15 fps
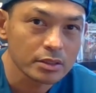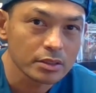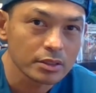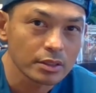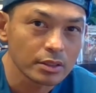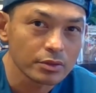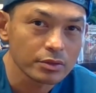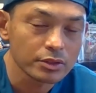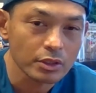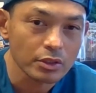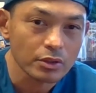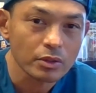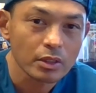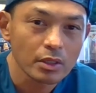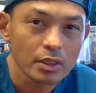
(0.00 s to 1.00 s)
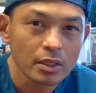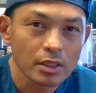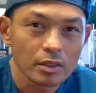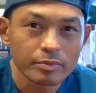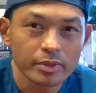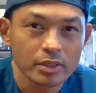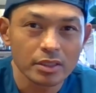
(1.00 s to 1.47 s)
you know. So
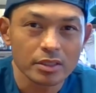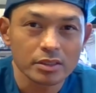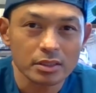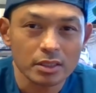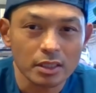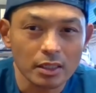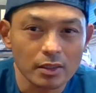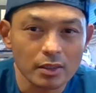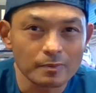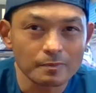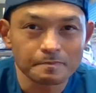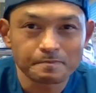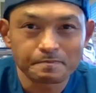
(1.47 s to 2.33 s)
because um,